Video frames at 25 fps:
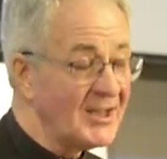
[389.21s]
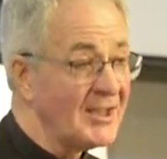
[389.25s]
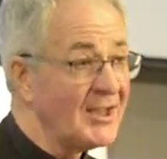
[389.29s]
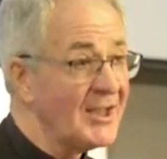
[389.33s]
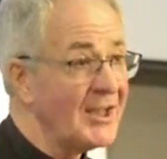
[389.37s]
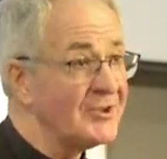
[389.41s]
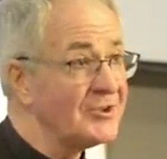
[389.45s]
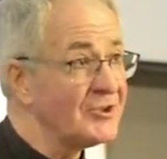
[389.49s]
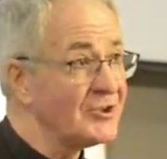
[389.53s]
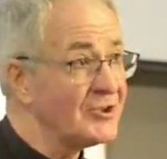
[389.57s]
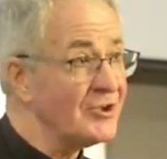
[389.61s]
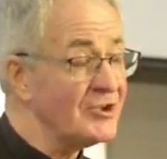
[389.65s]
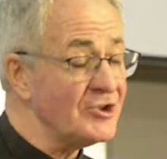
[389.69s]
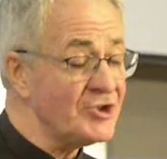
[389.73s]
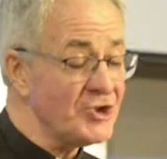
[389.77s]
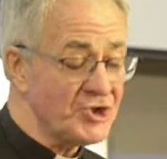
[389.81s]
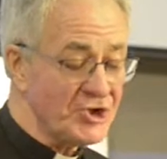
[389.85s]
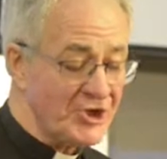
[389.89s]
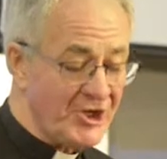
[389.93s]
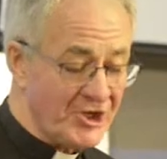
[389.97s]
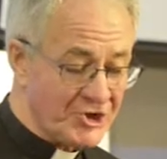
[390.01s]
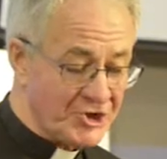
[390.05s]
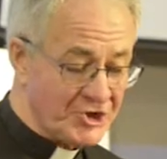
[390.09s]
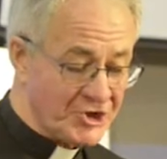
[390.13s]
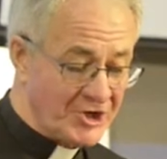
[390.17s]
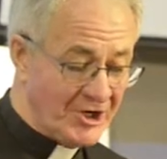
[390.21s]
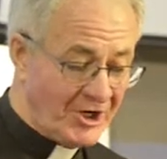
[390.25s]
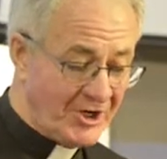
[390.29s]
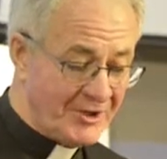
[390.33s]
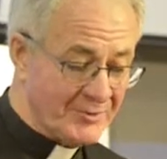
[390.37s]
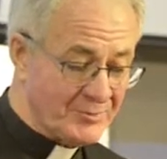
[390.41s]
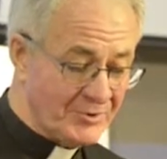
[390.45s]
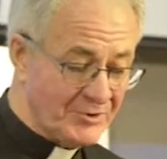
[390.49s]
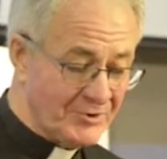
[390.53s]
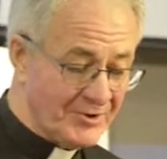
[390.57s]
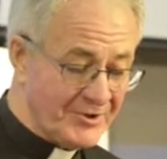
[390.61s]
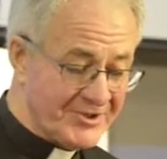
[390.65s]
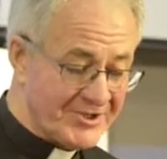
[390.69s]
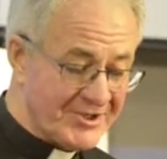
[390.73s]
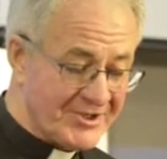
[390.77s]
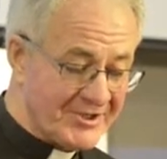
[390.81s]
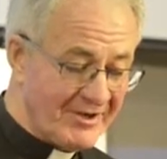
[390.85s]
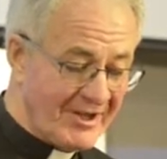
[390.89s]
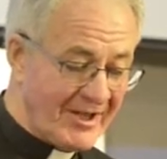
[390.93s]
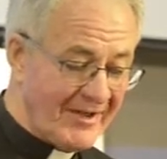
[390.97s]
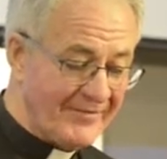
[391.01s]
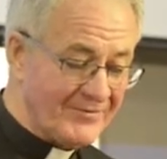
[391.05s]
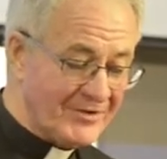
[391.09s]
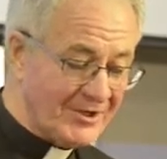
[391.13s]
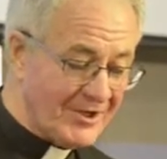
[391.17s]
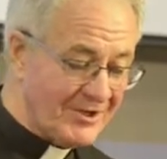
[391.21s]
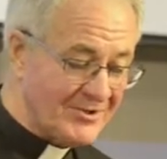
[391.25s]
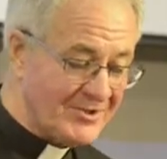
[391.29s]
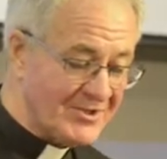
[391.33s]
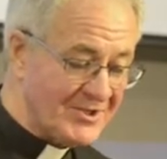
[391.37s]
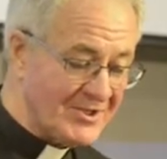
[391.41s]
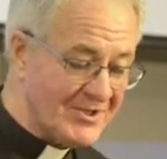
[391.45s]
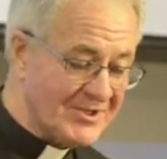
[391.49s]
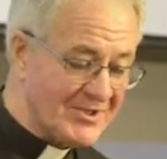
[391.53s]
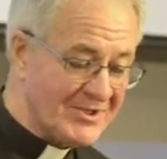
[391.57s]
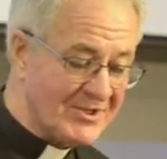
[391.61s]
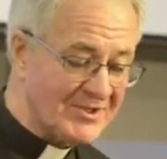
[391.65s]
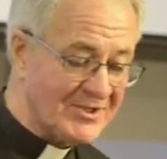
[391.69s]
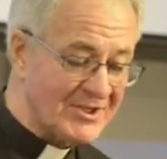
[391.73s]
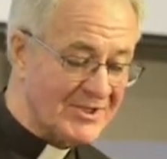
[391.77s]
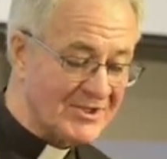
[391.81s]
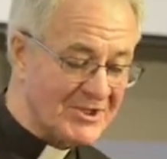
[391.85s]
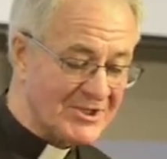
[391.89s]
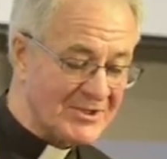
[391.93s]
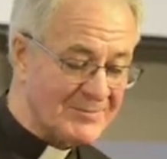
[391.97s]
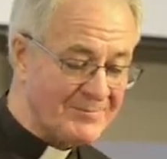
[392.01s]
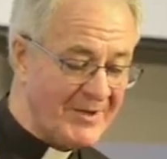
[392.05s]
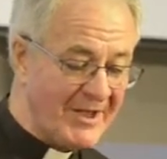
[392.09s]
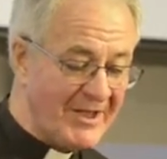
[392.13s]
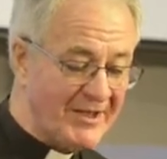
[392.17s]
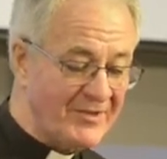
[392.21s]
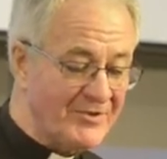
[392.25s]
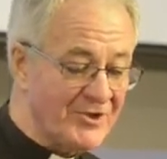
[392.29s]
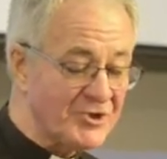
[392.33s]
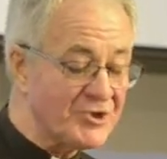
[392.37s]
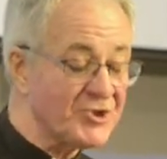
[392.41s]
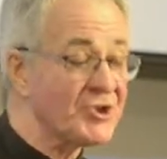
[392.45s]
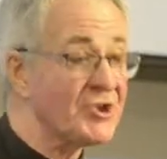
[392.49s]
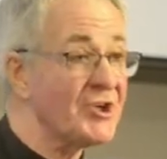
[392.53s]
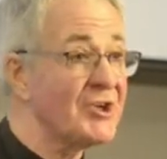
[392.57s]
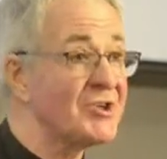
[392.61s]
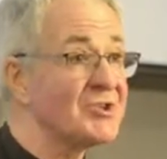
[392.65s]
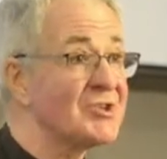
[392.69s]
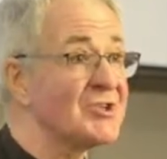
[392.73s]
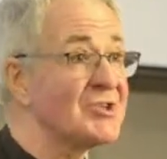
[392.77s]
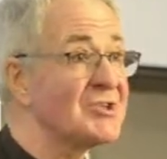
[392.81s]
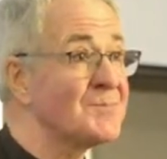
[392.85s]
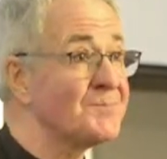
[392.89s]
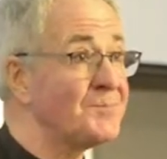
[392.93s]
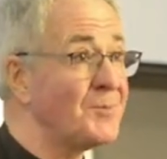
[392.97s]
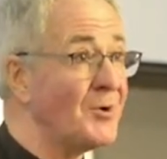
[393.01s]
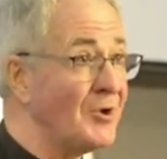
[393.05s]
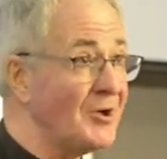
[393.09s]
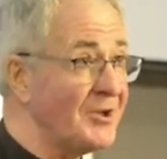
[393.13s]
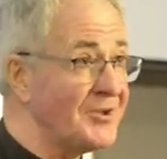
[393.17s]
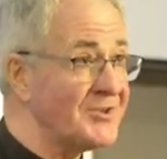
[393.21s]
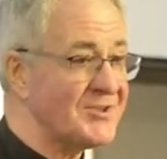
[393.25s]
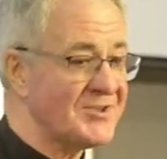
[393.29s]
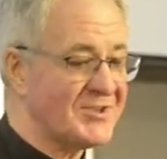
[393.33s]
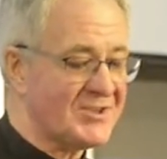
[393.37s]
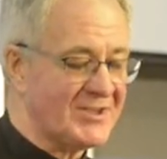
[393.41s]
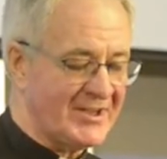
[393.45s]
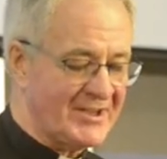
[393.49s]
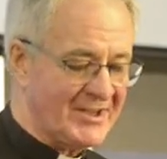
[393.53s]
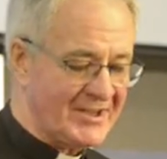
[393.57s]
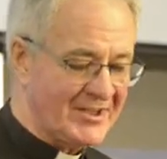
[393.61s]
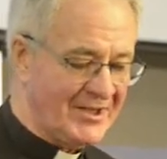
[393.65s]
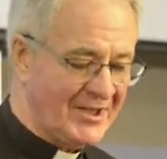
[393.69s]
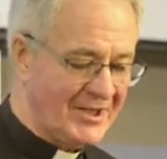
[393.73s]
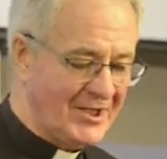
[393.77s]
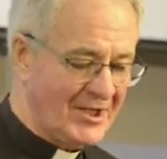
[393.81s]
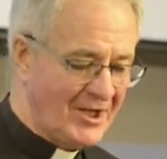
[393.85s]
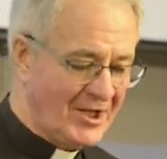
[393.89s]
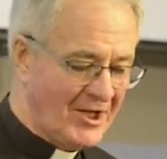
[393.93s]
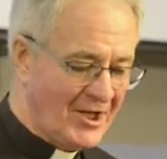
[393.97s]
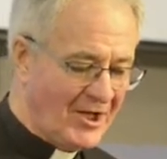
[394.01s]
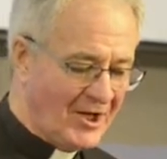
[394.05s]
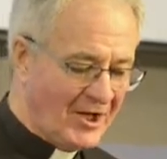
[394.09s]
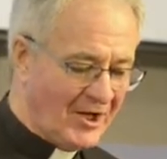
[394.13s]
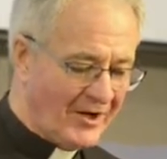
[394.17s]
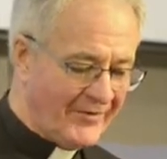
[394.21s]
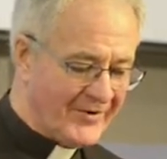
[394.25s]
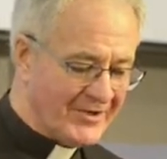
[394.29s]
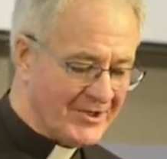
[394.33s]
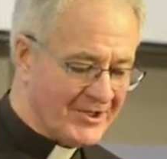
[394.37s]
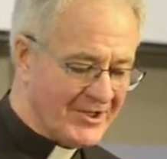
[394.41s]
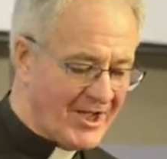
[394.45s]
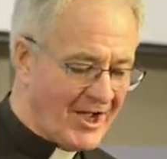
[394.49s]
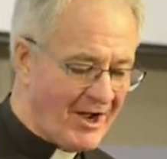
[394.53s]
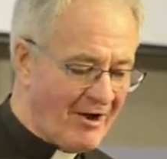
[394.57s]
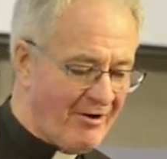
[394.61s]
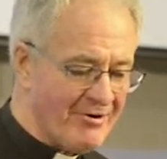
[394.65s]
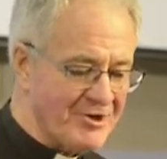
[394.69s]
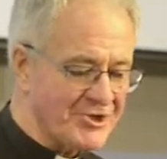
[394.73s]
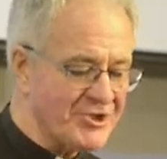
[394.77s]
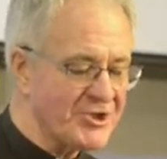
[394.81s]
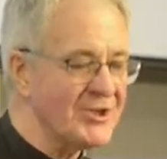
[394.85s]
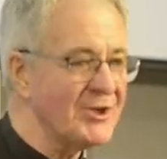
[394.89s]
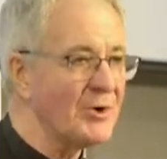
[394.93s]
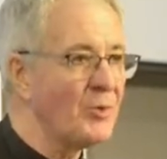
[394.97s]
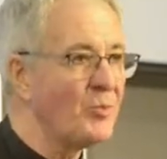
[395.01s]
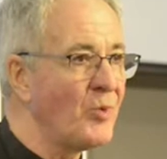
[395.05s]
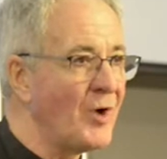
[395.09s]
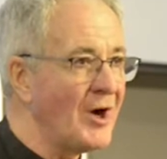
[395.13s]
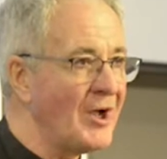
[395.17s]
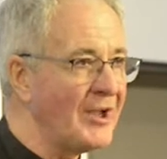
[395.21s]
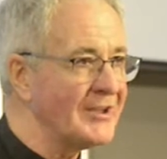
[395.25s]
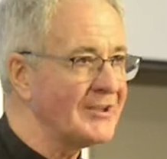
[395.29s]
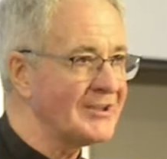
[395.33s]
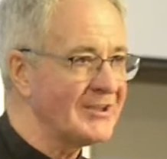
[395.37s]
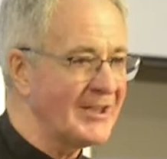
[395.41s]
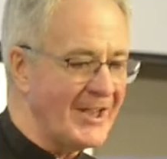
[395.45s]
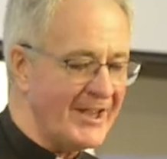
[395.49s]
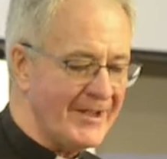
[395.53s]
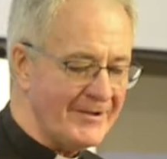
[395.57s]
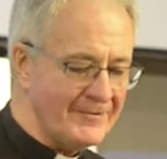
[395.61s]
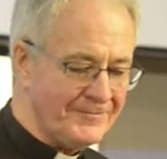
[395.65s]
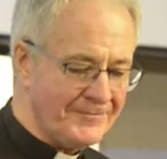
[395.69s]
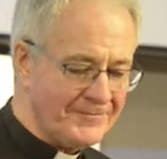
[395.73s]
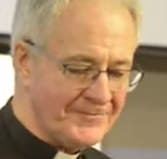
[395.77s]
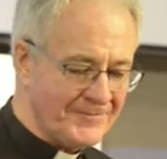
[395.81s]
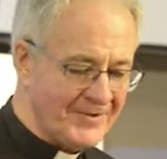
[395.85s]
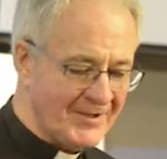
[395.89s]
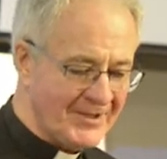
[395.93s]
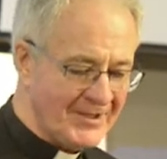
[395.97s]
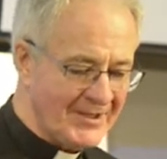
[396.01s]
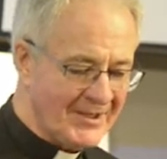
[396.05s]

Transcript: And a good churchyard will also have notices that explain the church's policy of encouraging wildlife